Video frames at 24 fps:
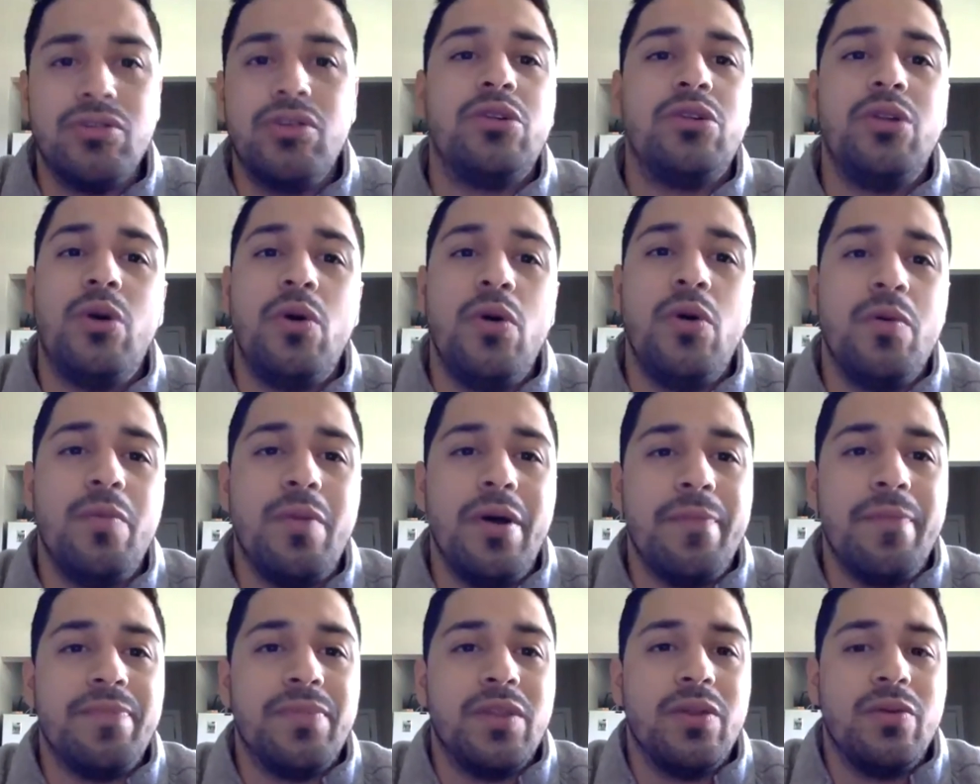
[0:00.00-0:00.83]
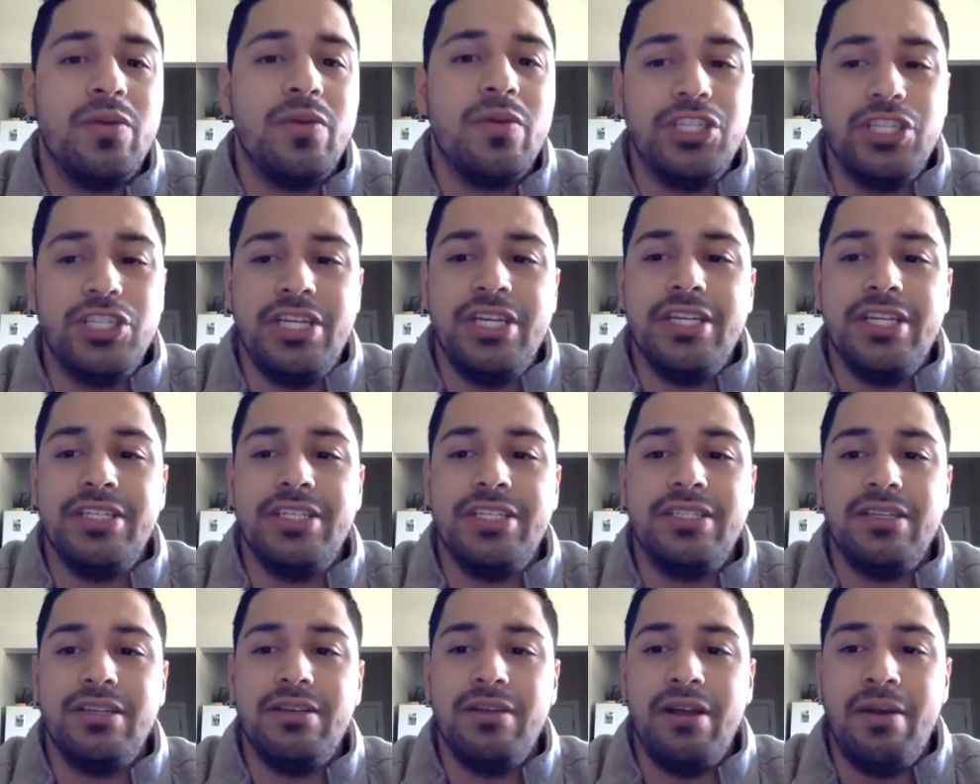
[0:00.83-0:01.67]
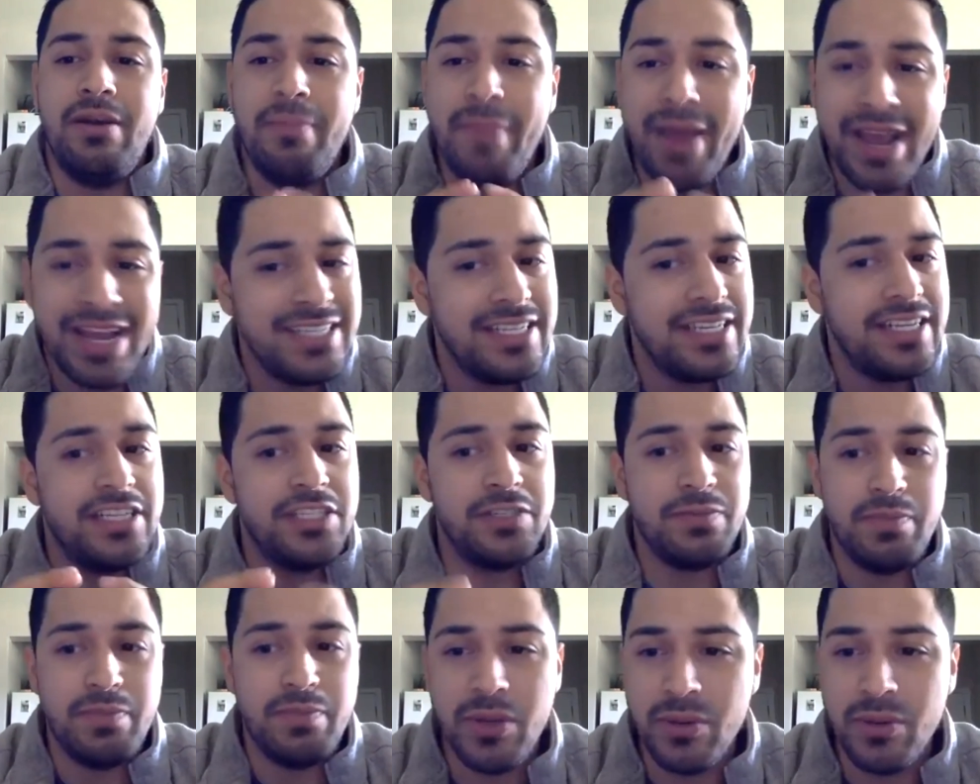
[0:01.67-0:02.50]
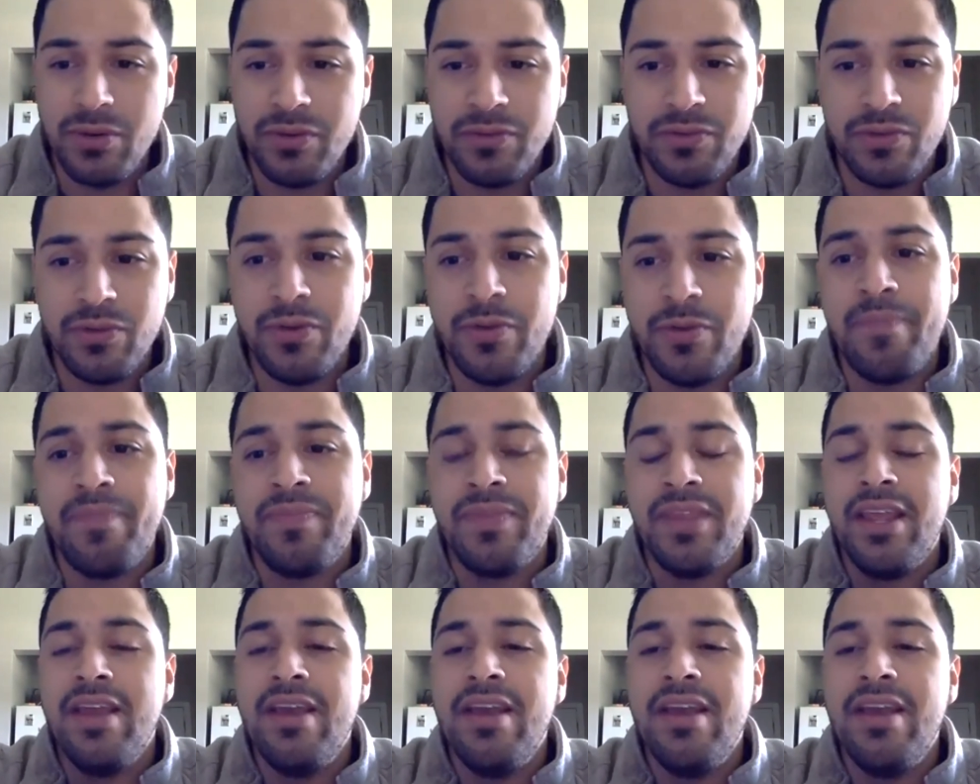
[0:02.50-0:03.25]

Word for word: Oklahoma, which is amazing. It's beautiful.